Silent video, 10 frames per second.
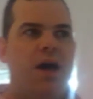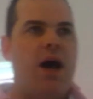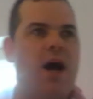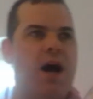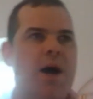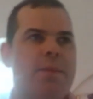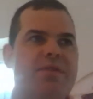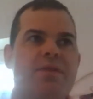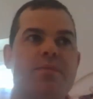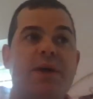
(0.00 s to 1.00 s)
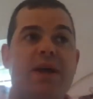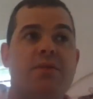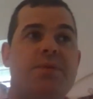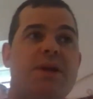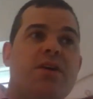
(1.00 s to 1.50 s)
If I'm being
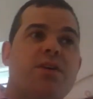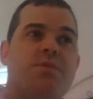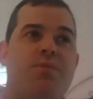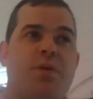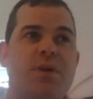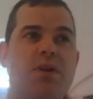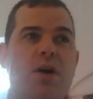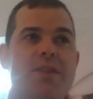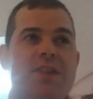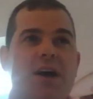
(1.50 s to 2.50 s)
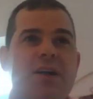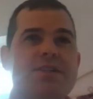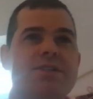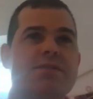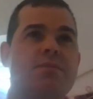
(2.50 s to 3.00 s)
completely honest, we've probably not
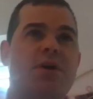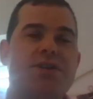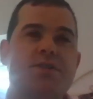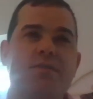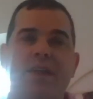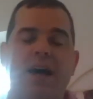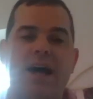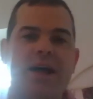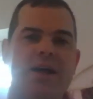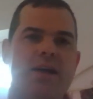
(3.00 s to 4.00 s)
done so much of that